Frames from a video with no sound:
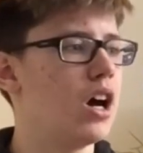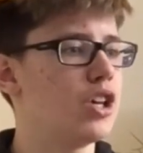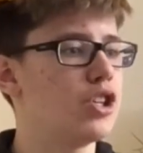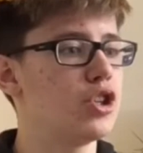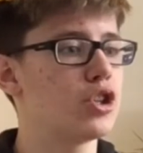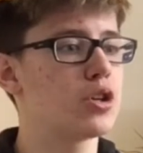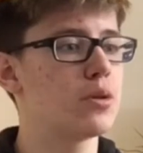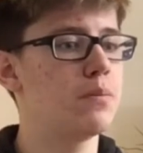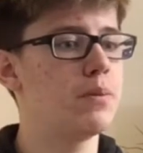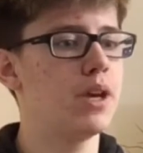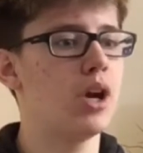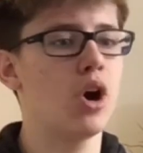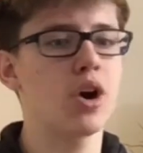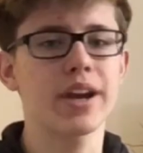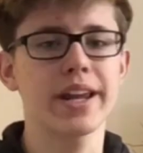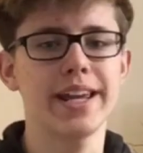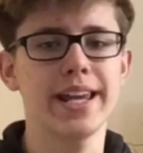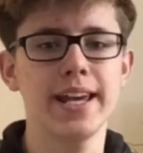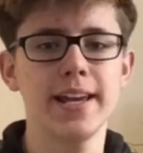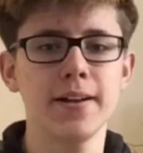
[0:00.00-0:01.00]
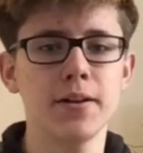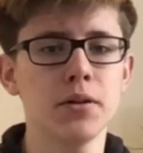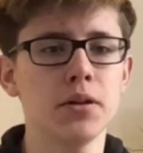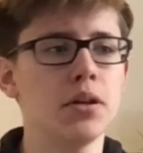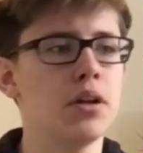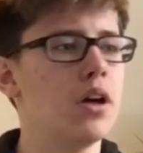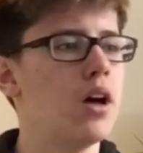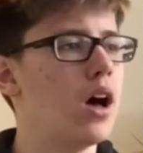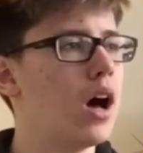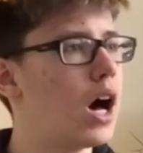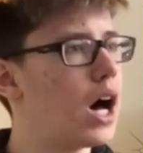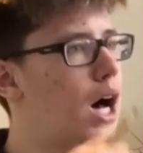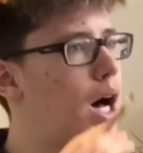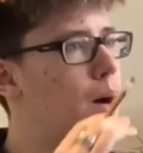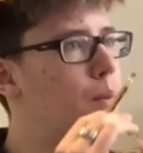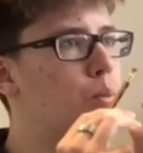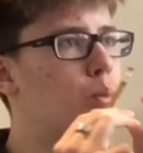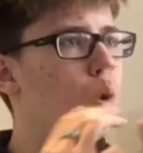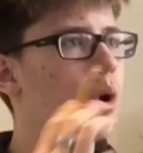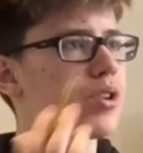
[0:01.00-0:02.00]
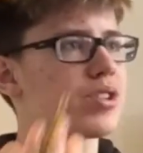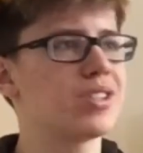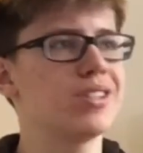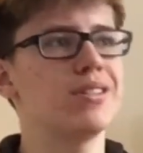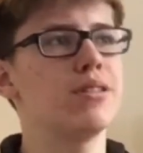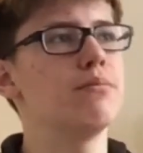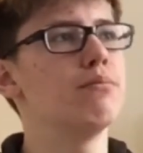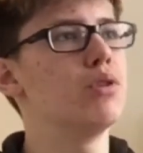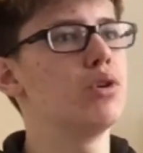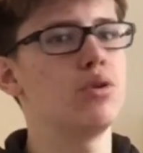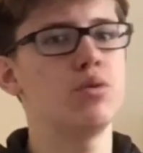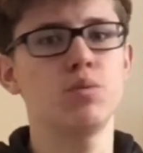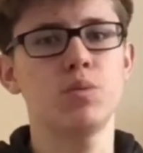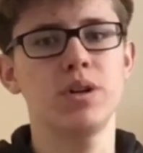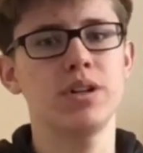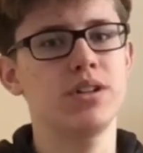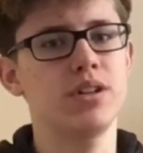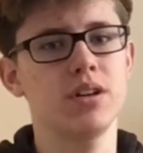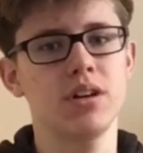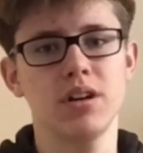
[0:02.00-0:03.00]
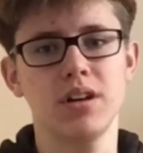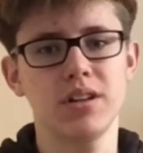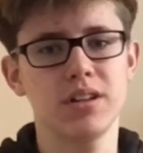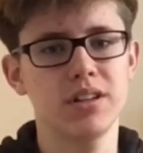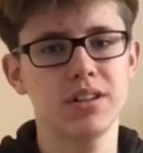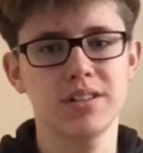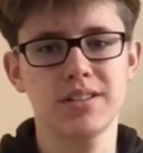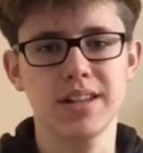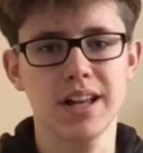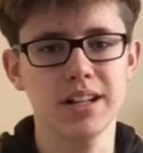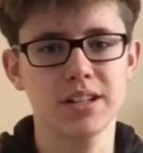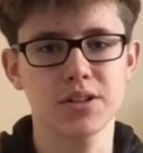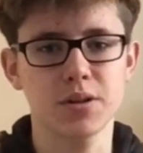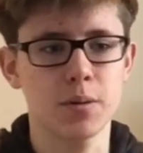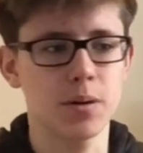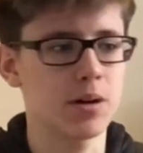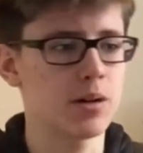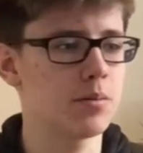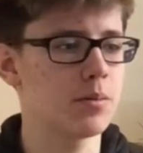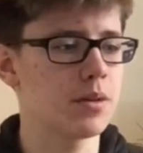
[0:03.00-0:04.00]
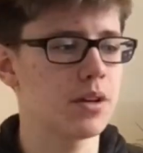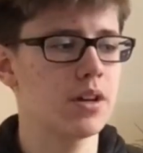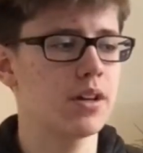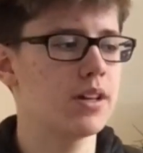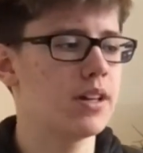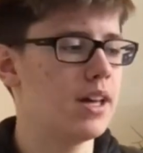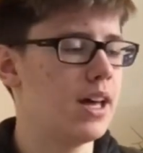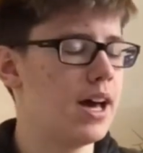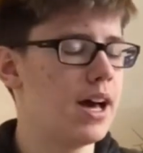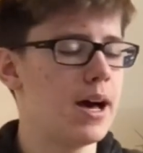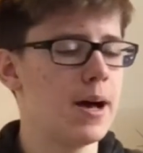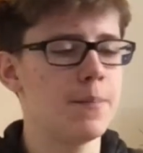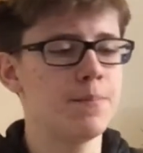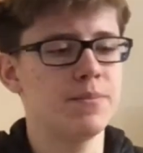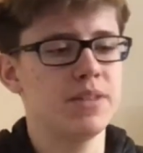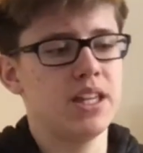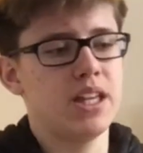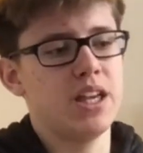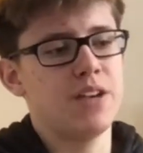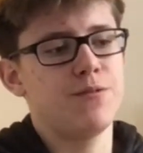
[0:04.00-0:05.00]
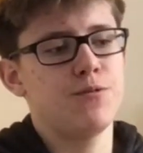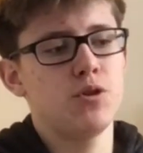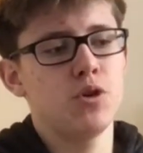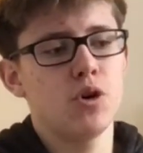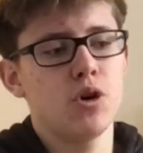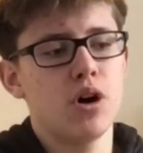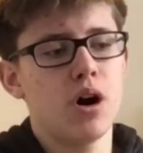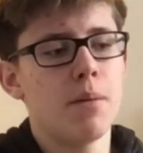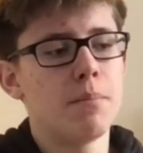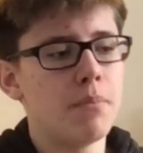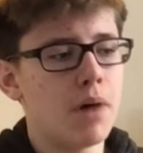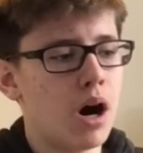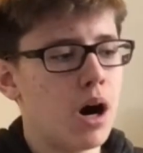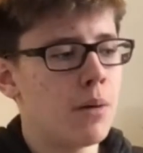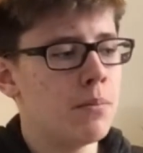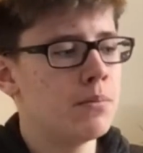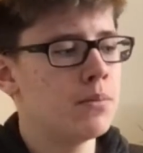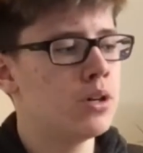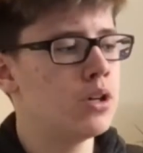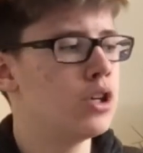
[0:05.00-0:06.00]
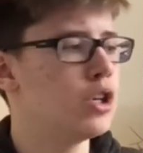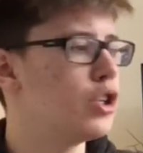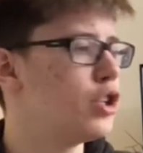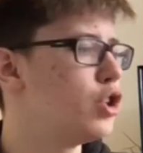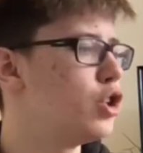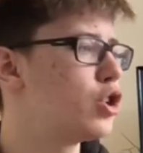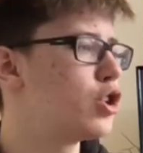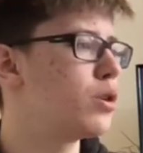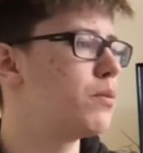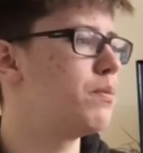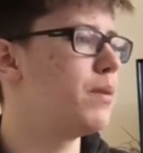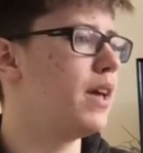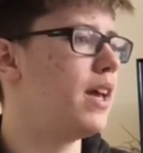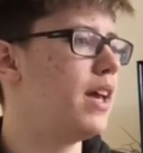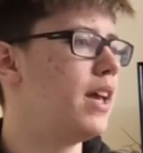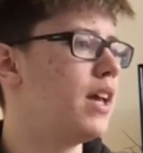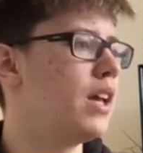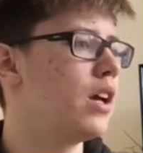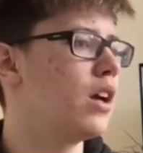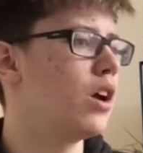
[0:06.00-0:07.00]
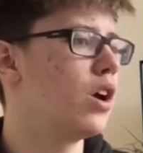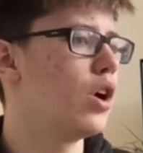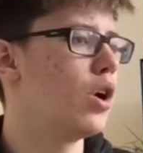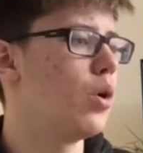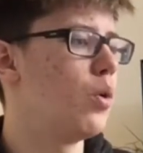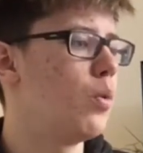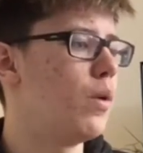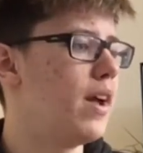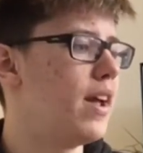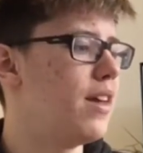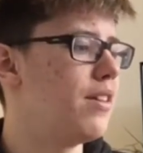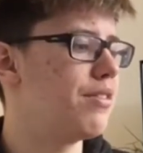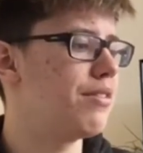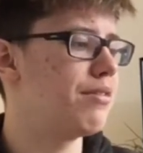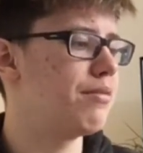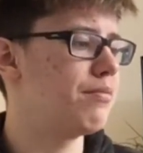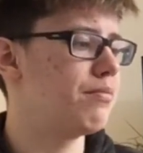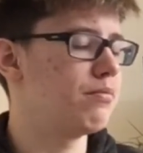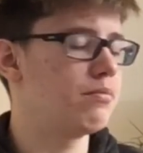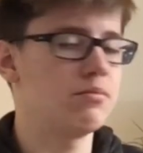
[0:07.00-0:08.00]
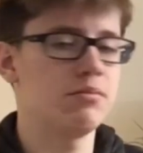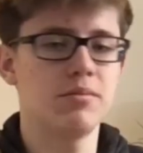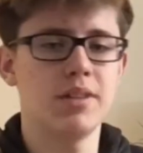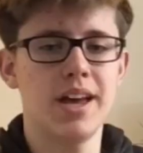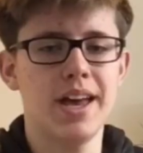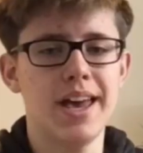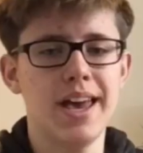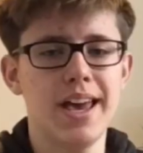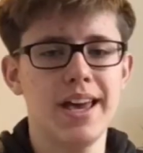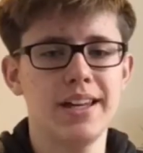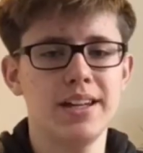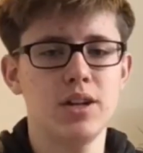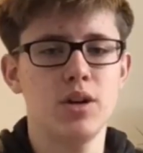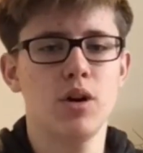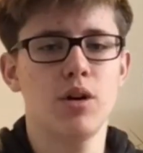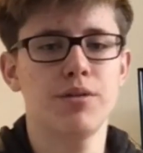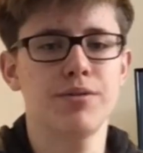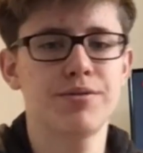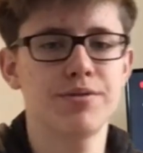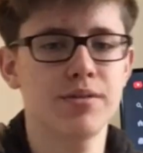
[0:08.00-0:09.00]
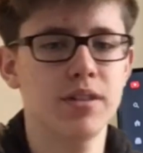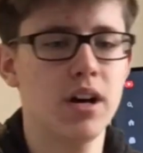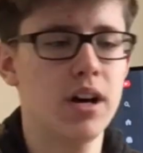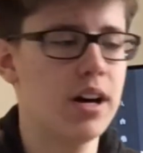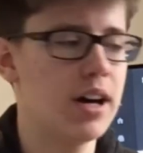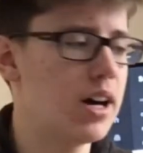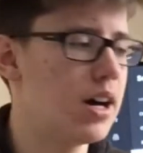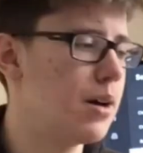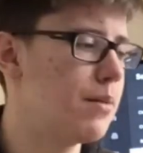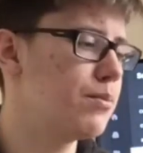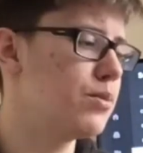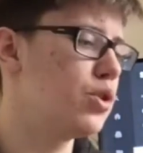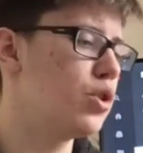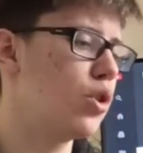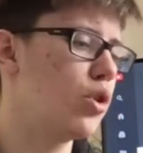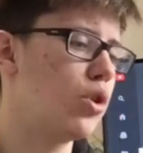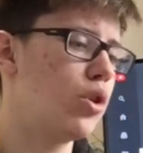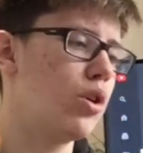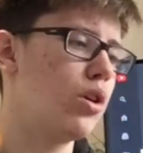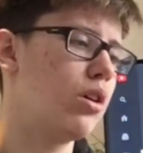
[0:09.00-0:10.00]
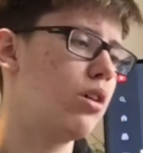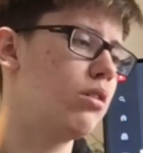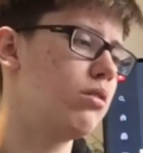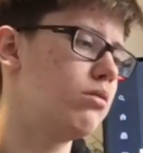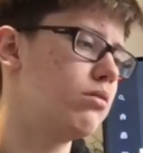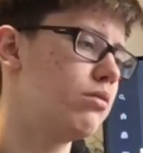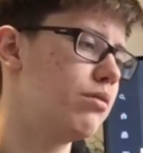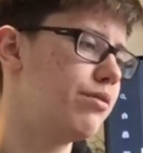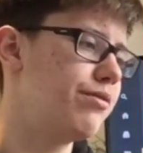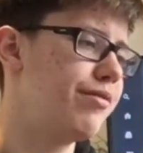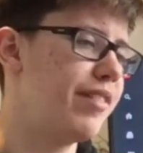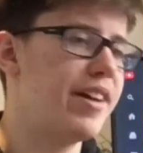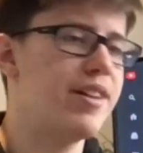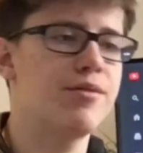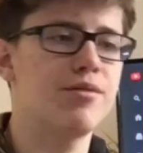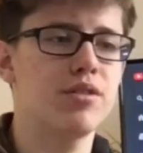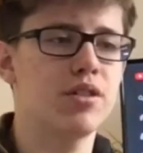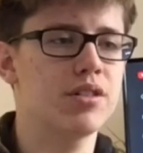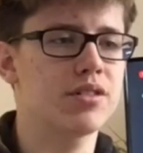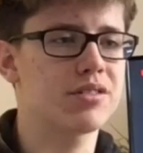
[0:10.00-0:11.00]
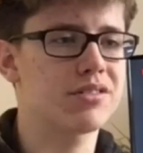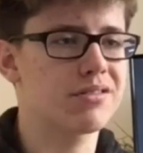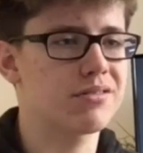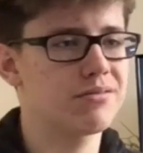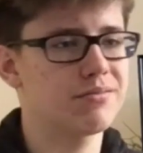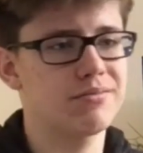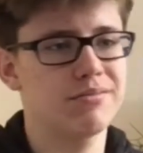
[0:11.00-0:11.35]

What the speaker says: you could be on a hill watching the moon with your telescope. If you're a mum, you could be with any of your favourite